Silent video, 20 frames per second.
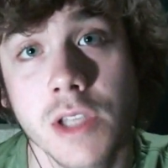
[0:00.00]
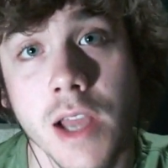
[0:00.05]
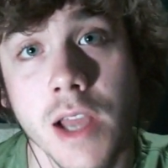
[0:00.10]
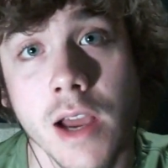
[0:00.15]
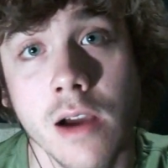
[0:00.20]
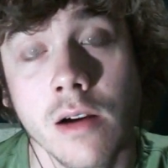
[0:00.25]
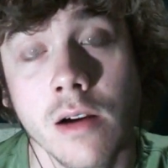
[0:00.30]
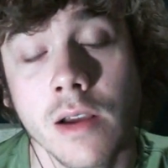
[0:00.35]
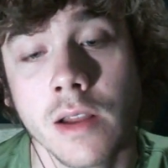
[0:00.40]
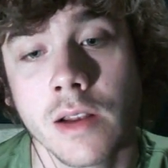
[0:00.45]

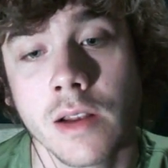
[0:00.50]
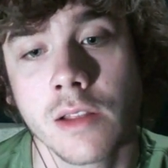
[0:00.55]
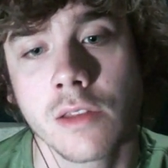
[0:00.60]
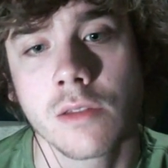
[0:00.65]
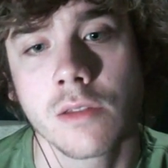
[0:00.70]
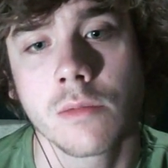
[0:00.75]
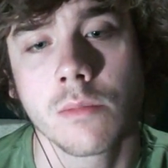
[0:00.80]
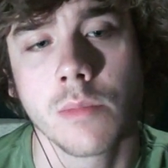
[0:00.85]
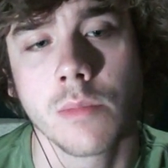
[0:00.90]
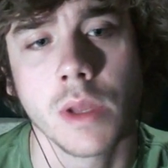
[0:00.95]
now and
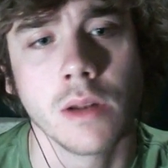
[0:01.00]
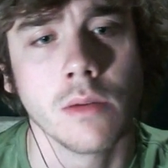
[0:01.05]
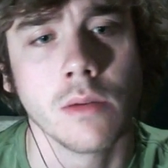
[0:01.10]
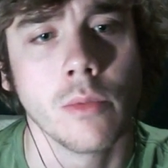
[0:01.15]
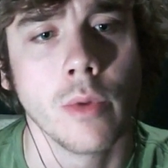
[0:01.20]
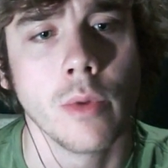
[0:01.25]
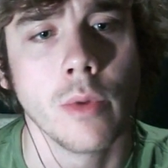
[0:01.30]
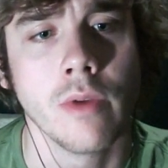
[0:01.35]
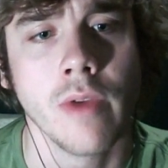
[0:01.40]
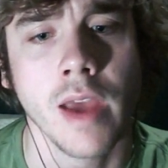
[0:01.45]
it's
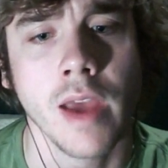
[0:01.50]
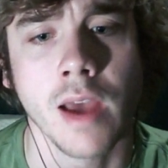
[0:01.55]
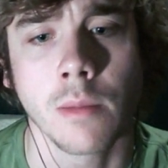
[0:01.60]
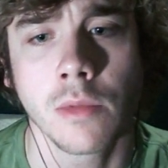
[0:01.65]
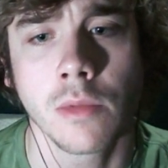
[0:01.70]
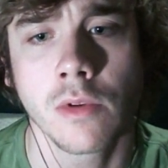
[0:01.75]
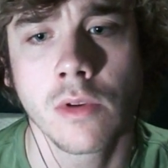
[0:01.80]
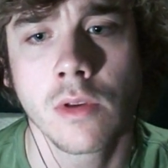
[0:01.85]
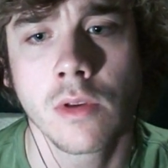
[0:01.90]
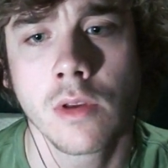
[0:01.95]
been
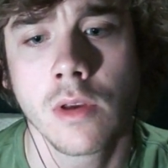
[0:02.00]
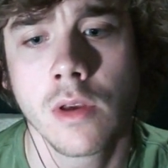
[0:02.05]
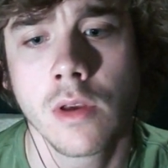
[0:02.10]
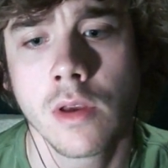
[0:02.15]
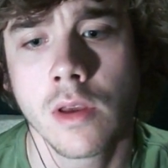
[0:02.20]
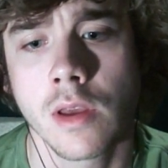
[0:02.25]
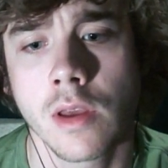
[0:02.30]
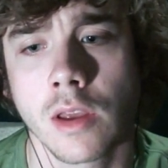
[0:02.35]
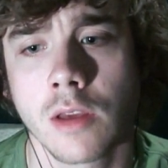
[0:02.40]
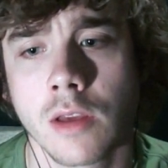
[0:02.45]
revamped
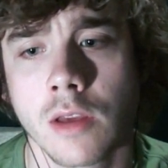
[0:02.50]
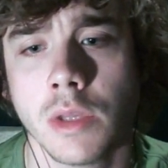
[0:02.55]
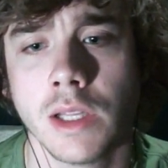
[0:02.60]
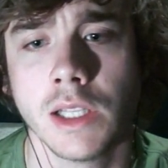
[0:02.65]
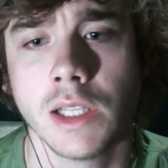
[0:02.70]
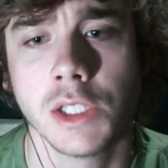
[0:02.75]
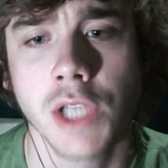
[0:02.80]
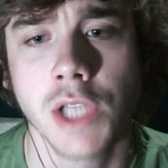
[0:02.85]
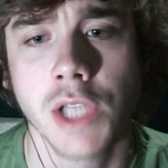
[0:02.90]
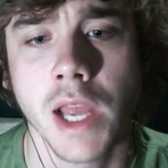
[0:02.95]
and
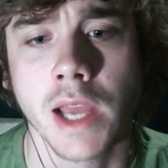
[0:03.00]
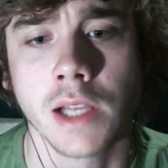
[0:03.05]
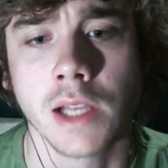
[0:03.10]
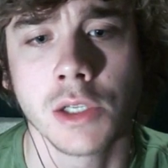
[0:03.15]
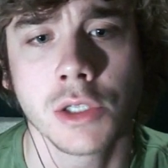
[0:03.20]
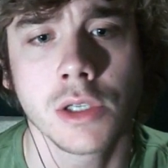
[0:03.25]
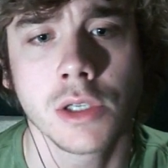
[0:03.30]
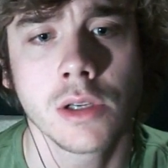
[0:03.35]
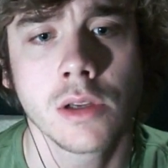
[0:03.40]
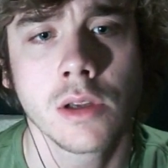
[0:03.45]
completely
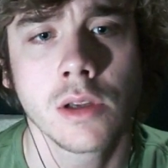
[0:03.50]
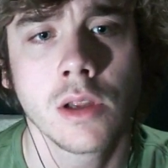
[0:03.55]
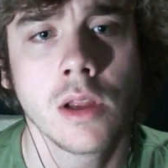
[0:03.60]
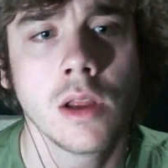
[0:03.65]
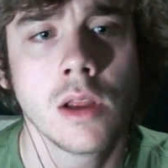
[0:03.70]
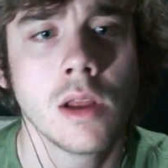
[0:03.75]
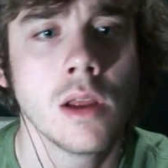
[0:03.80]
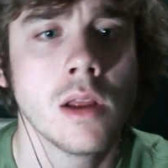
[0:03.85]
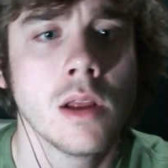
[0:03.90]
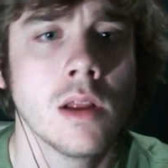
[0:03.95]
changed.
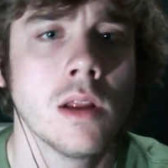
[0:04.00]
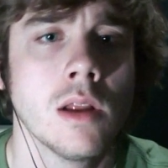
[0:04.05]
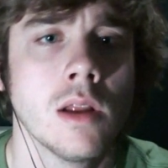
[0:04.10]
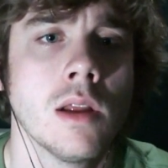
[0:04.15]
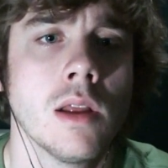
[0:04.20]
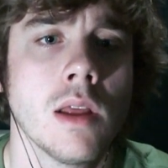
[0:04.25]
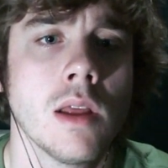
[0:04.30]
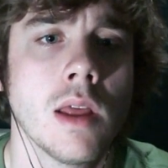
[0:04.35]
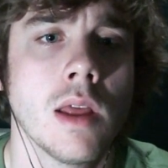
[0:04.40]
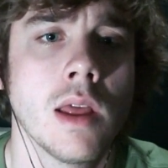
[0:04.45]

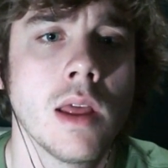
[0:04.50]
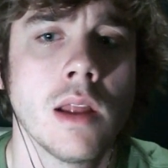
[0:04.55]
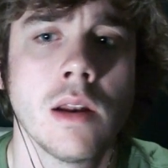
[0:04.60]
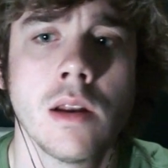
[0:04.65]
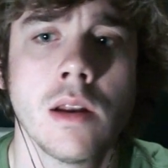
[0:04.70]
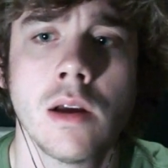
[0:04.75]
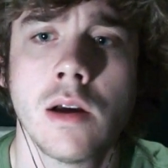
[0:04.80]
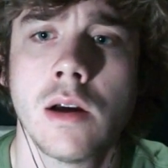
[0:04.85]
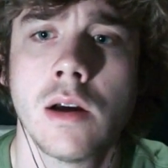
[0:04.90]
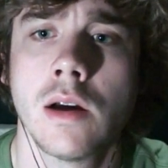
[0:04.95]

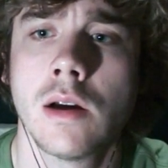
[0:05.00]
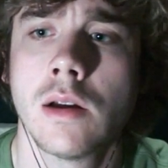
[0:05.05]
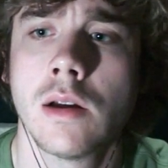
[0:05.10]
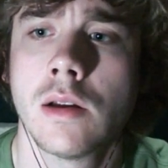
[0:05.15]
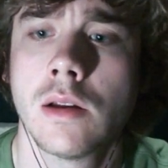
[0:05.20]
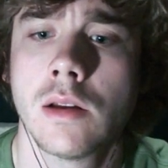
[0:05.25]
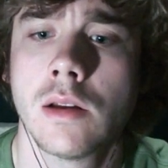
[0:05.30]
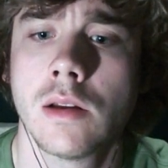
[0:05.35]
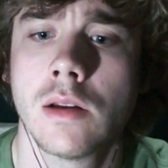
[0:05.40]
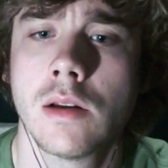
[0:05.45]
And
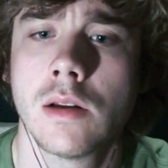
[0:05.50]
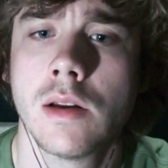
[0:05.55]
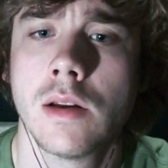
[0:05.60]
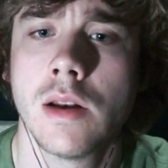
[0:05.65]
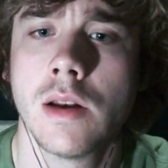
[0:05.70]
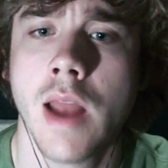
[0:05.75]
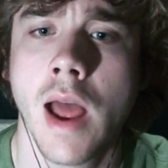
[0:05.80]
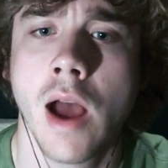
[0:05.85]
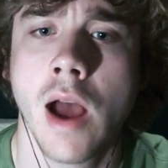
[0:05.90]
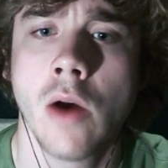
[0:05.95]

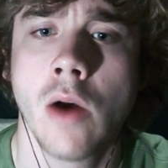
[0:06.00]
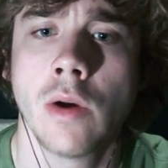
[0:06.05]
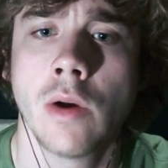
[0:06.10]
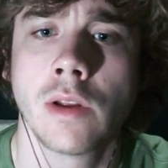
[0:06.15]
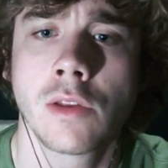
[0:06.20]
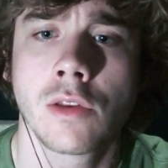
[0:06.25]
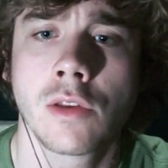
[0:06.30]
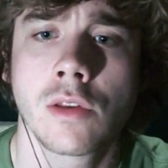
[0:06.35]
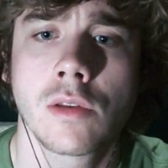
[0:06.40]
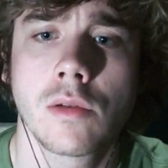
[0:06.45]
now
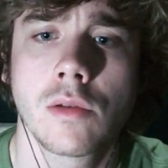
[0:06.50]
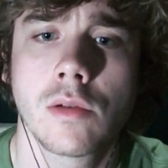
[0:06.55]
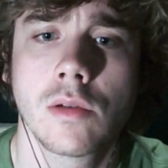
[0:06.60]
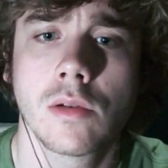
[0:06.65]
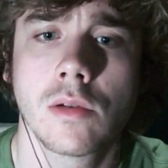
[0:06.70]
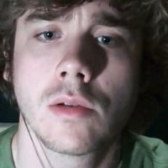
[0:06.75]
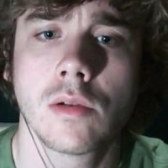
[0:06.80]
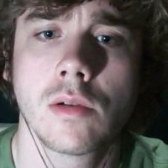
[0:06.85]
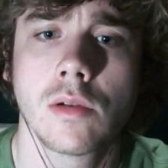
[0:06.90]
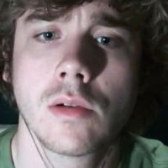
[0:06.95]
it's
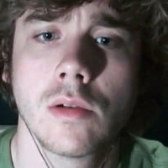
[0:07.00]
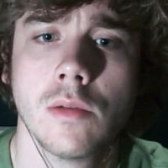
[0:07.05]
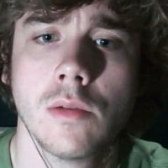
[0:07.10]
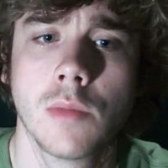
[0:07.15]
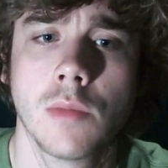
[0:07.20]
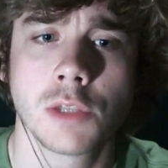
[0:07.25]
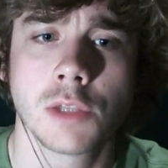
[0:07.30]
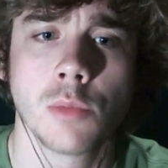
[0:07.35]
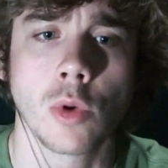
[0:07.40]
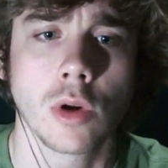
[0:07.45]

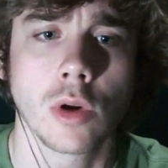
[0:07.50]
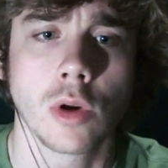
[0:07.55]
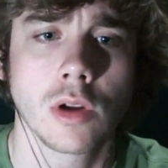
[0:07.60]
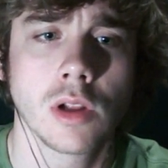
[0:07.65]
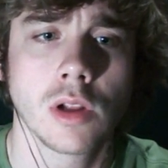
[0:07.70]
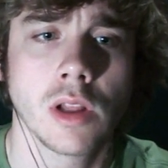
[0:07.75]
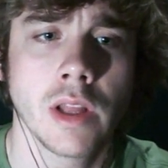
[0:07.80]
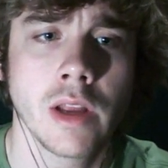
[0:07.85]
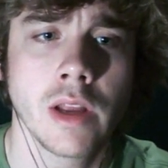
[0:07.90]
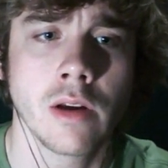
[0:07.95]
much more
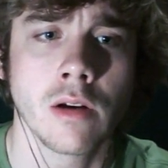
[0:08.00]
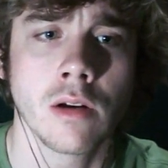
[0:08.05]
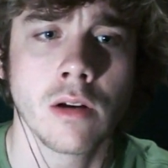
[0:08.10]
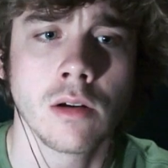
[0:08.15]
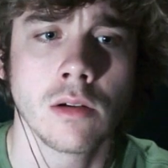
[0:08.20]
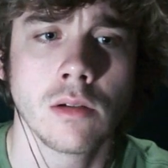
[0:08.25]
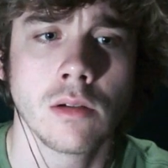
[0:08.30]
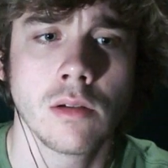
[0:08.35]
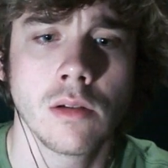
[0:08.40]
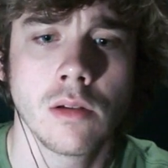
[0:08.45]
clear